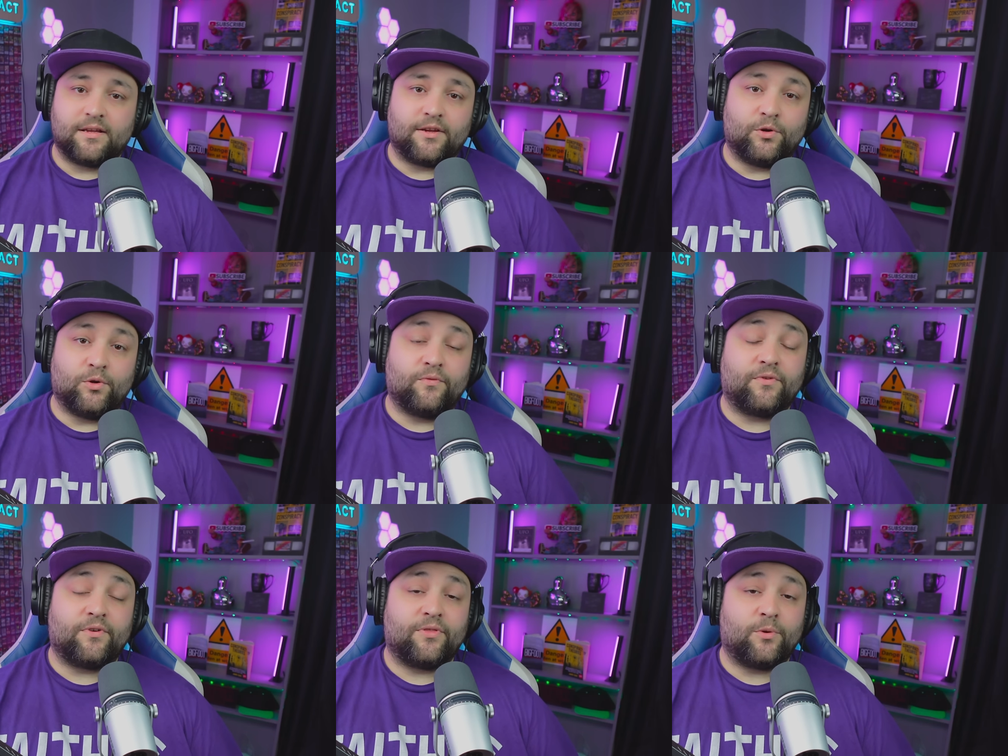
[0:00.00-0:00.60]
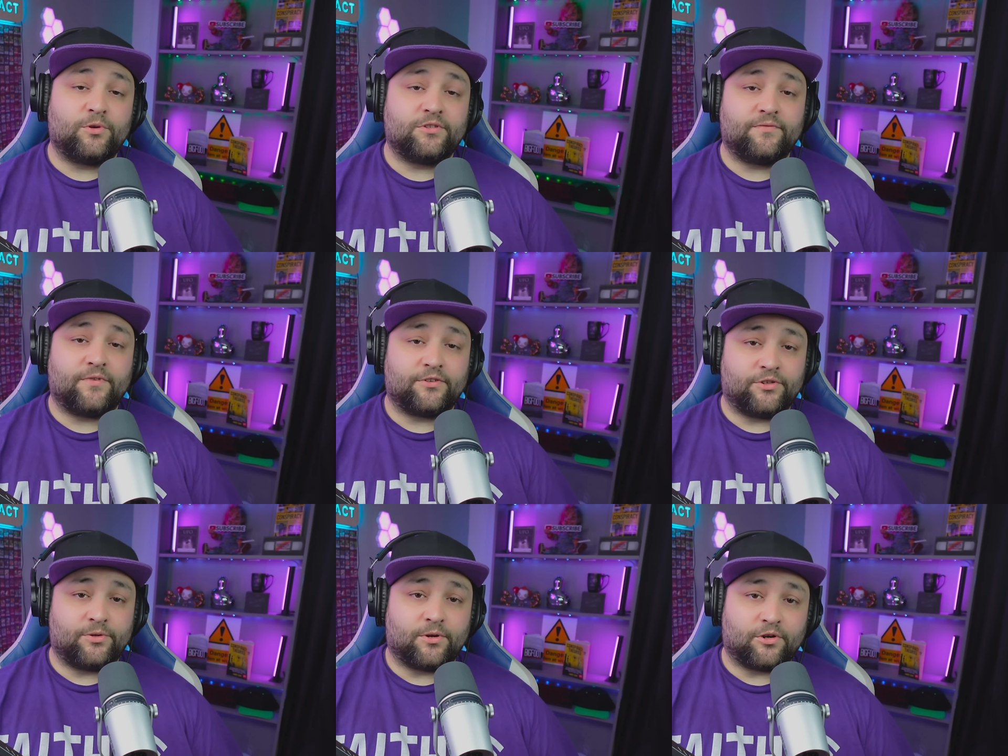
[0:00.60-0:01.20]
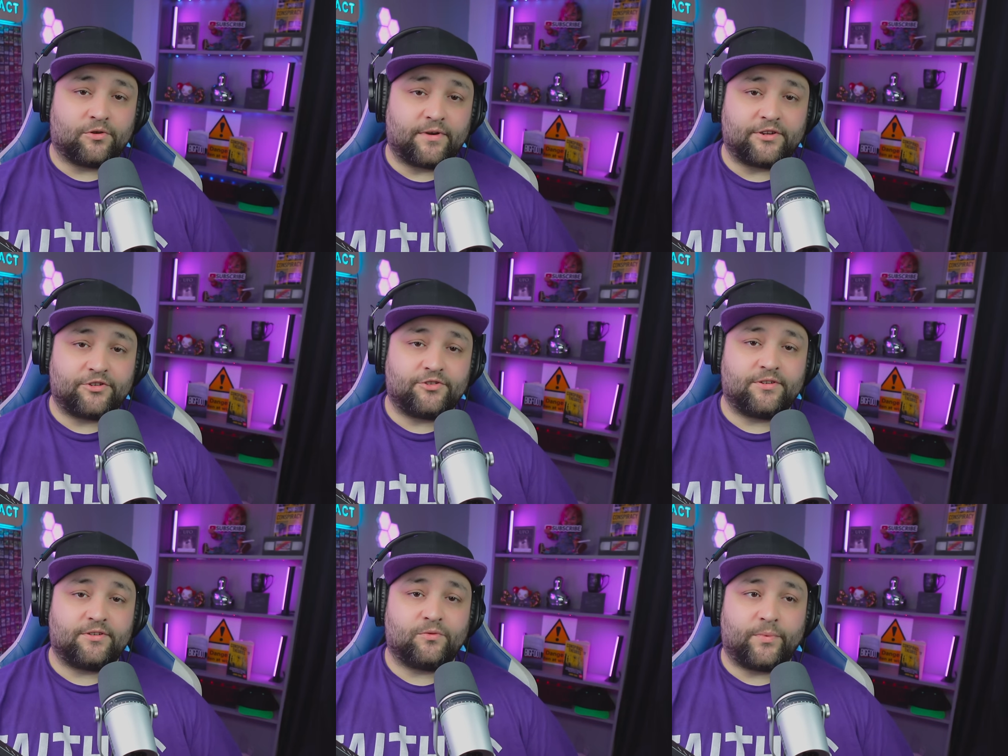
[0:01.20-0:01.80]
You know, for those of us who are
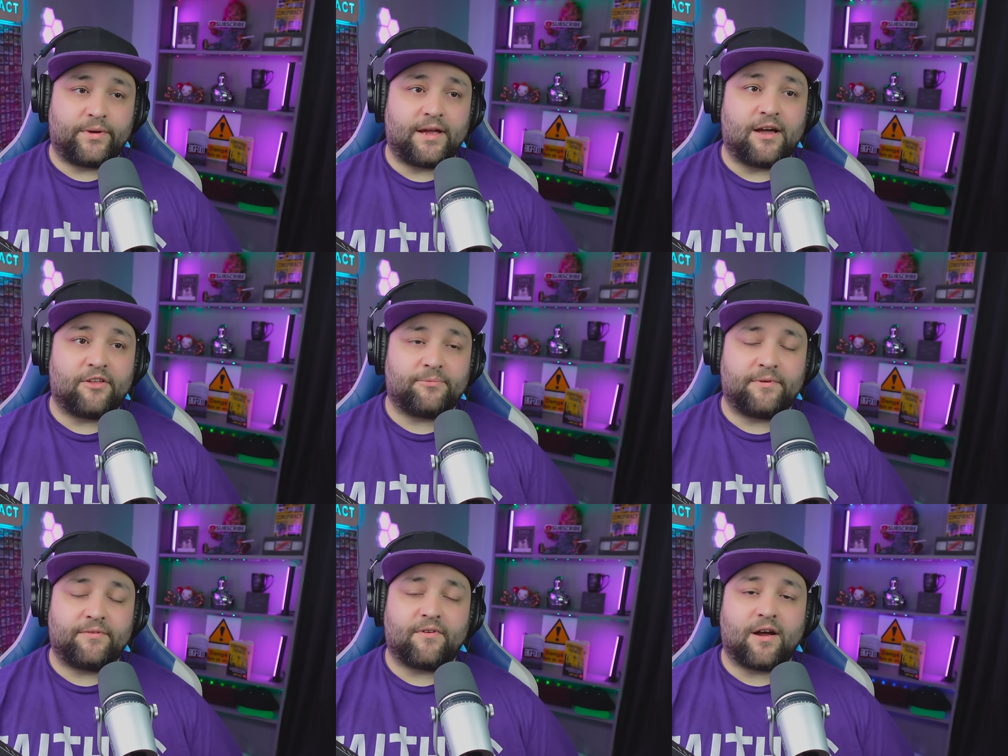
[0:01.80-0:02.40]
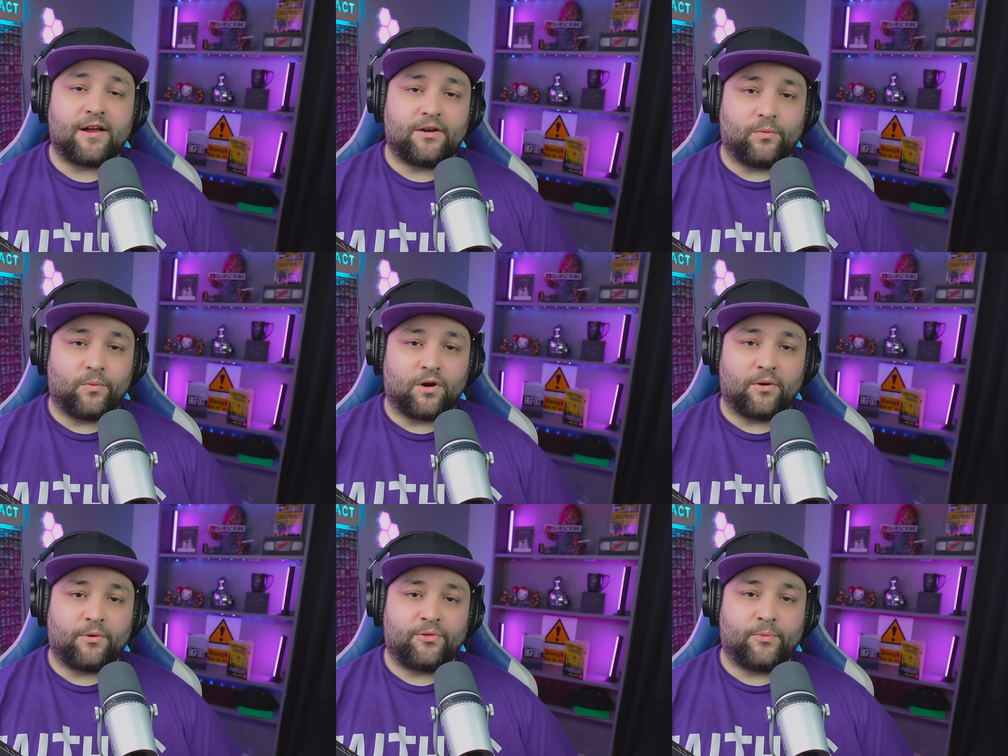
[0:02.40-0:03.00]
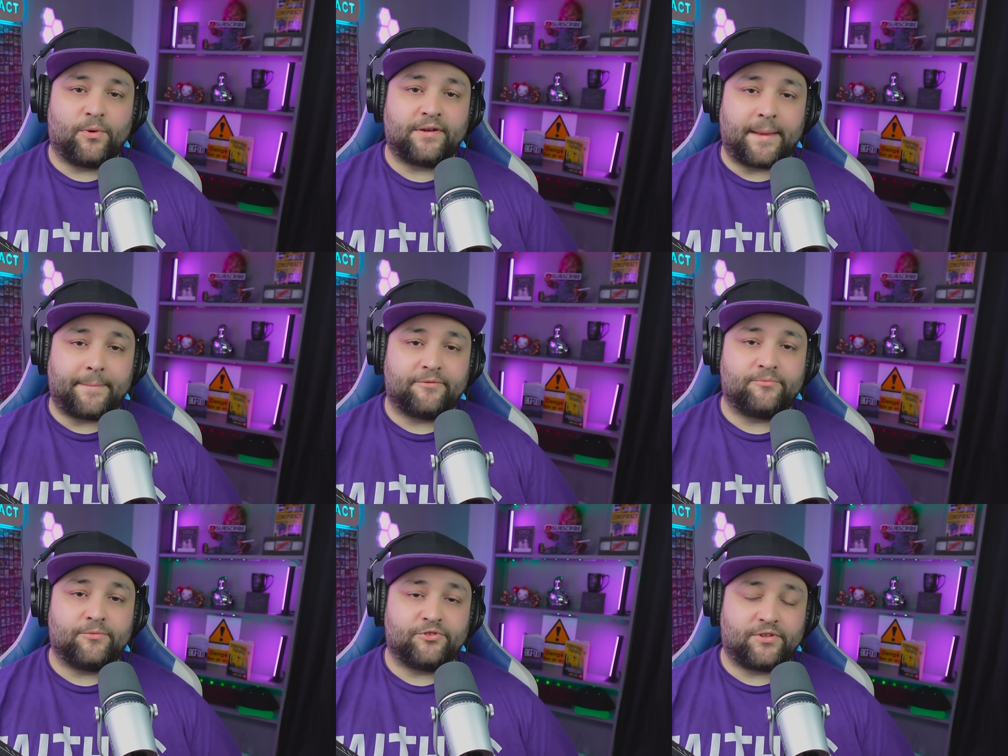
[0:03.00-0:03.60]
Christian, we have to be very aware with what type
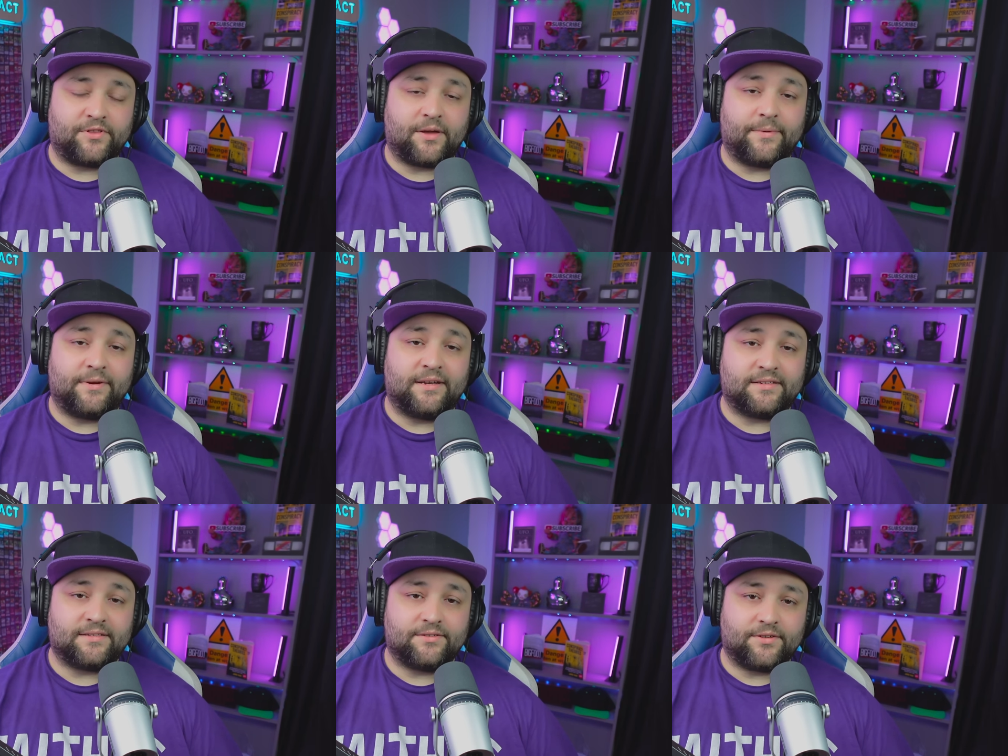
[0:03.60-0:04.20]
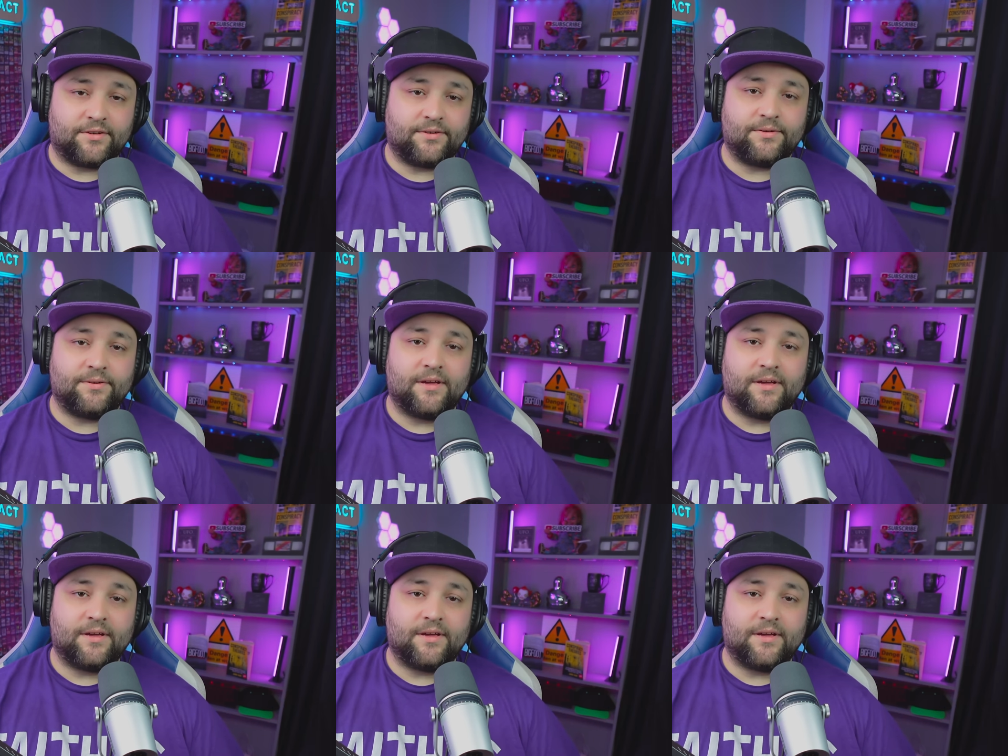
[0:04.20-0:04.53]
of music that we listen to.